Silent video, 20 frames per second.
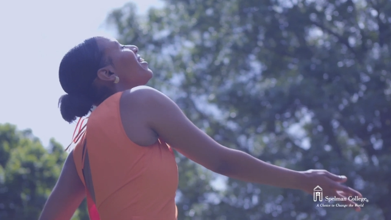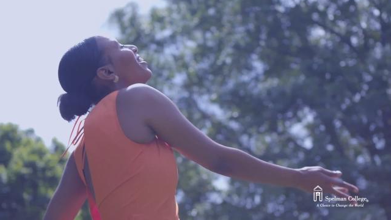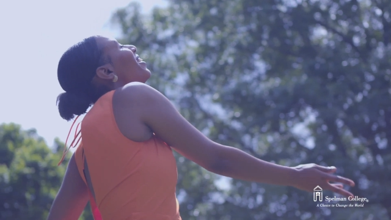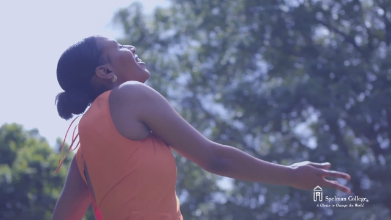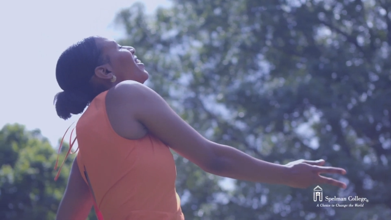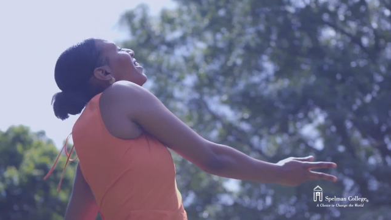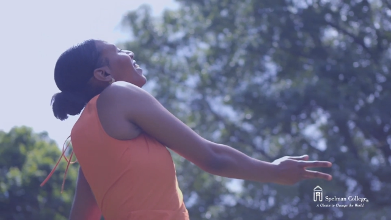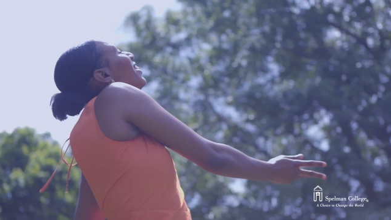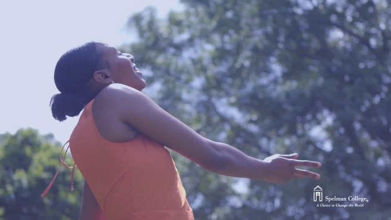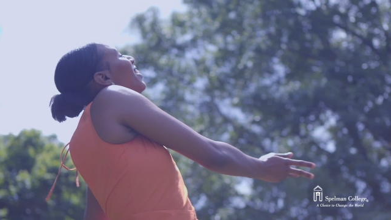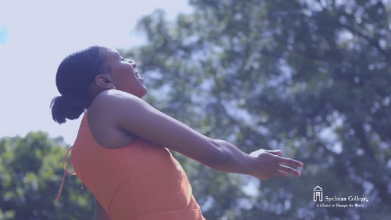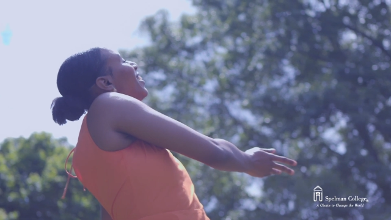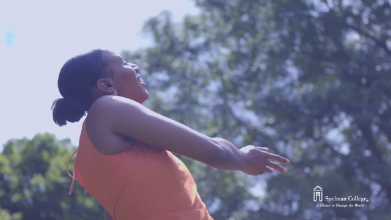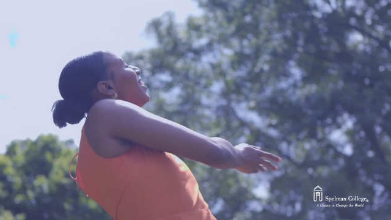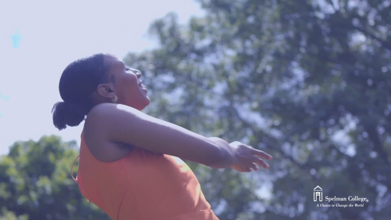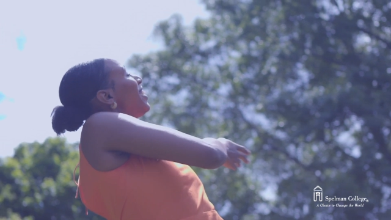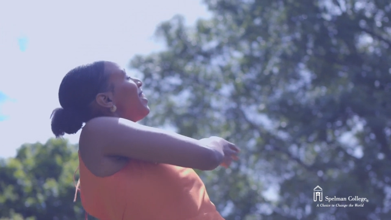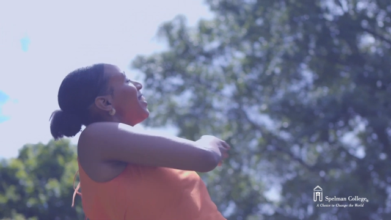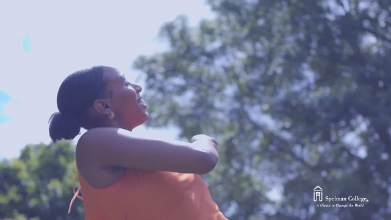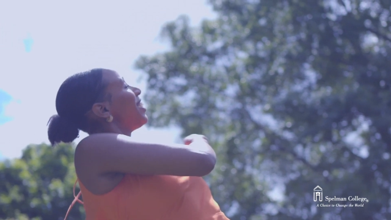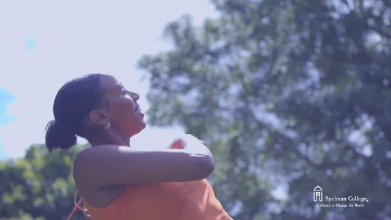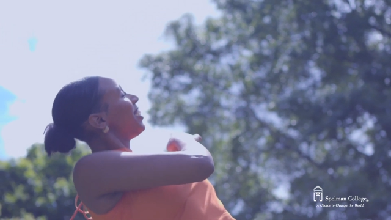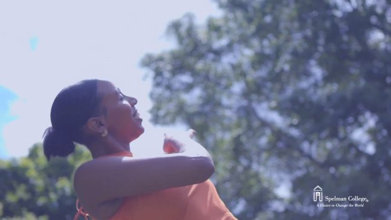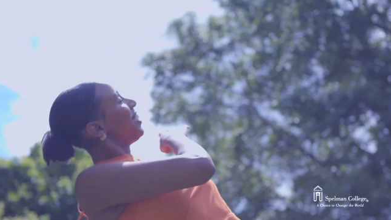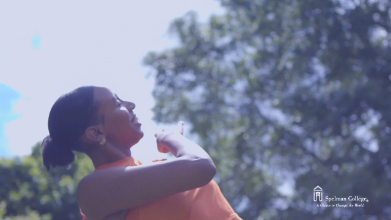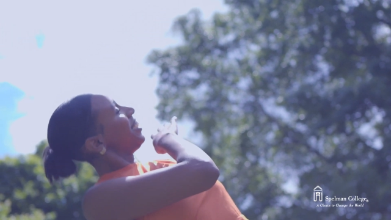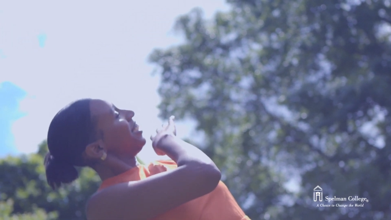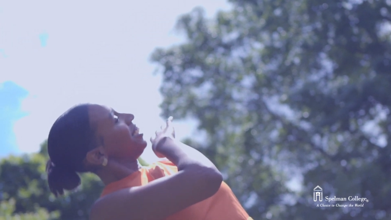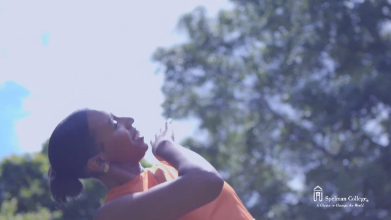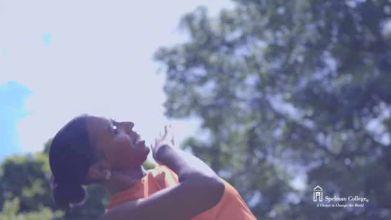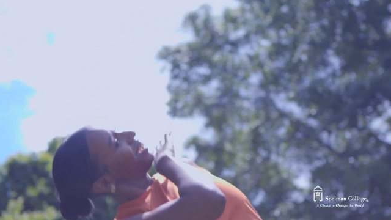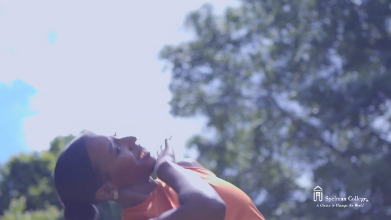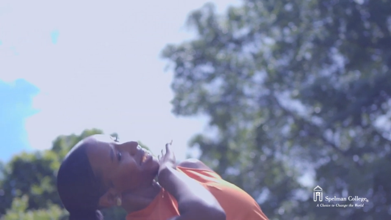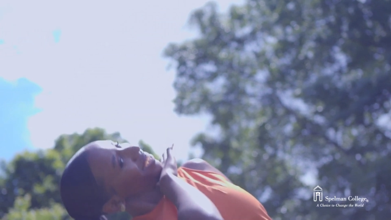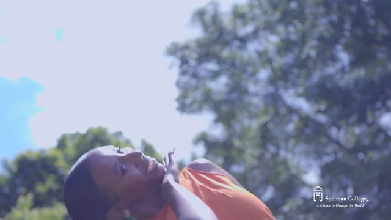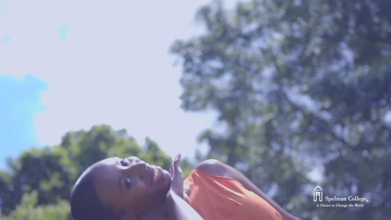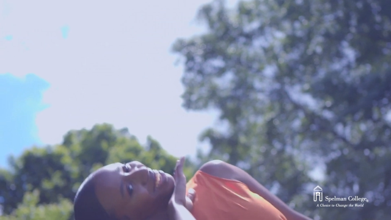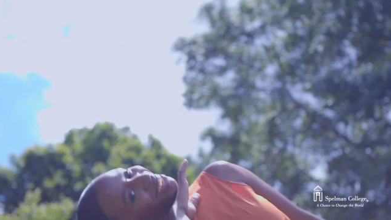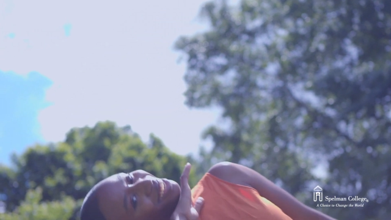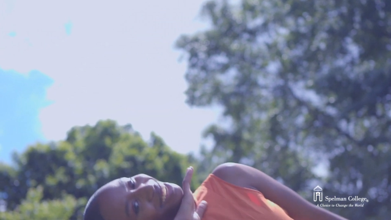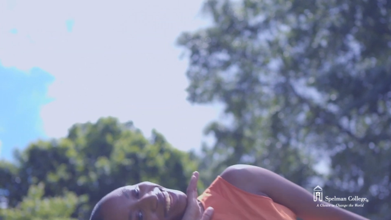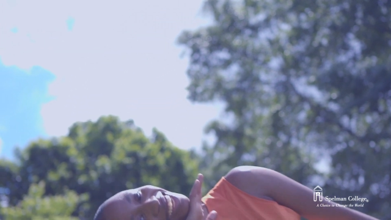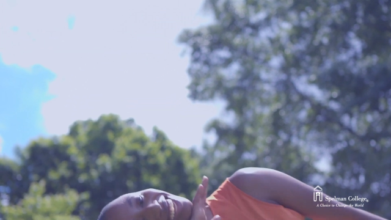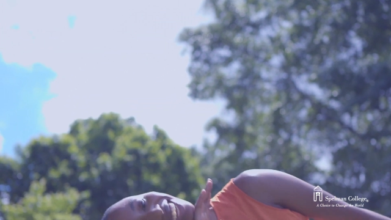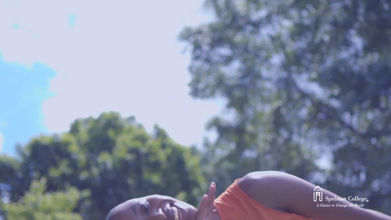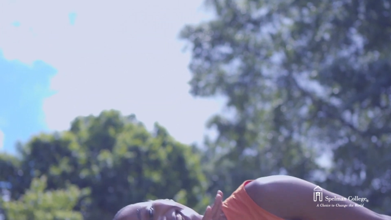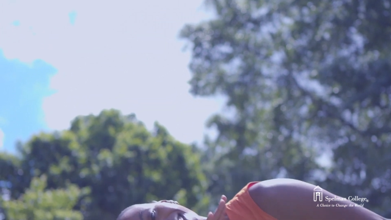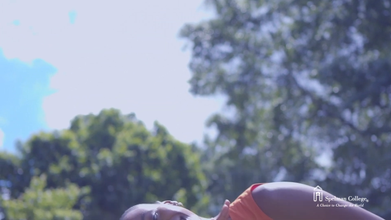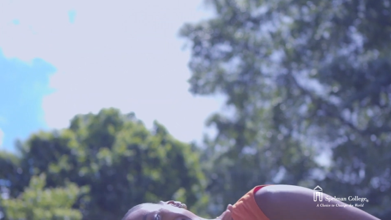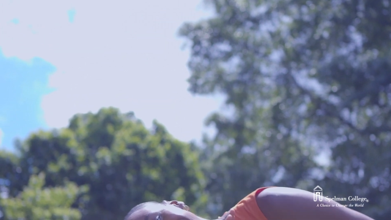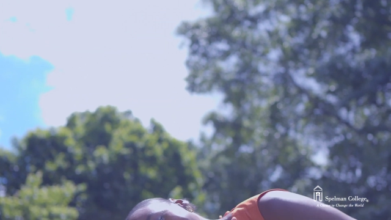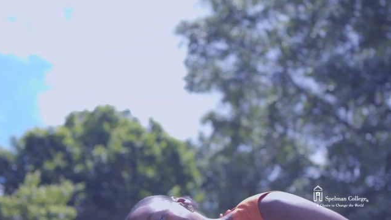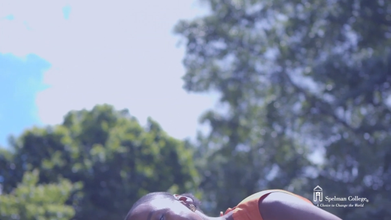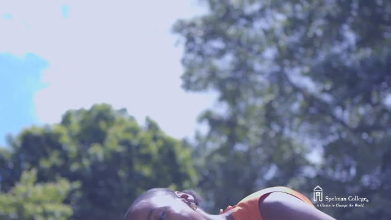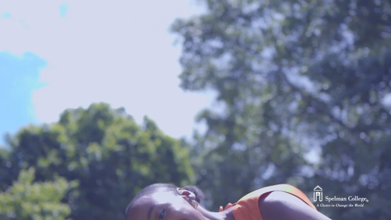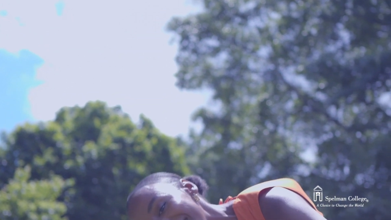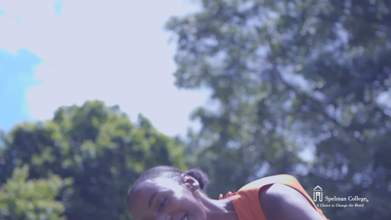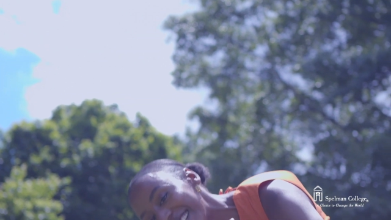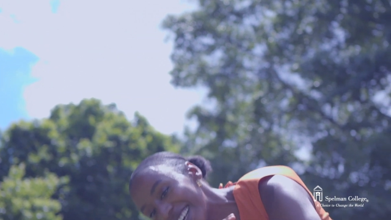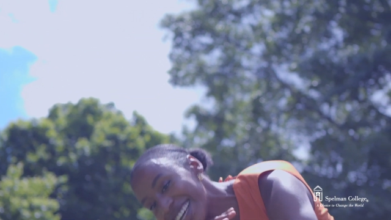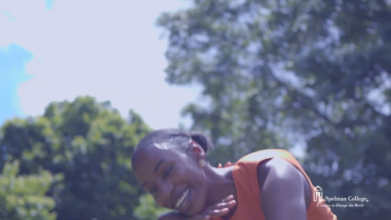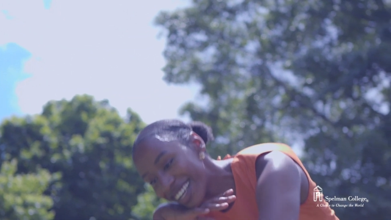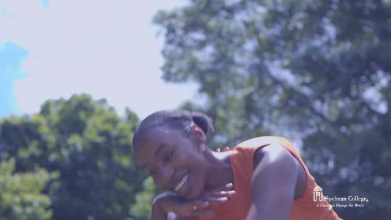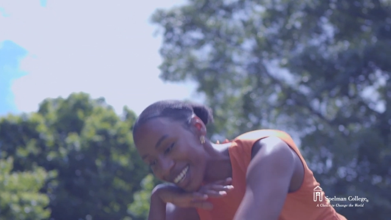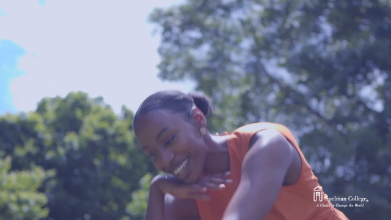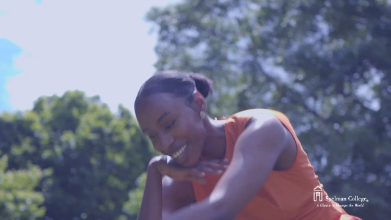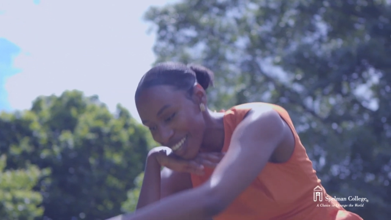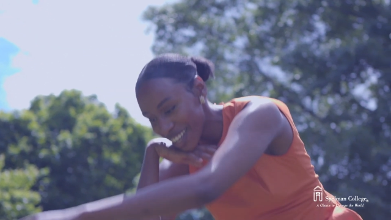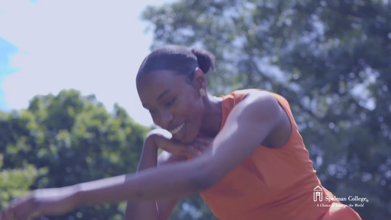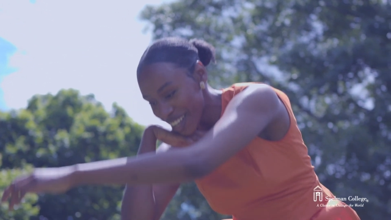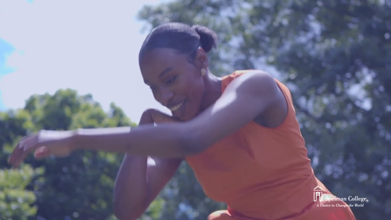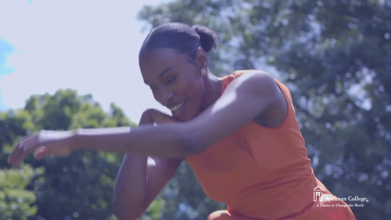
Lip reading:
[unreadable: no face in view]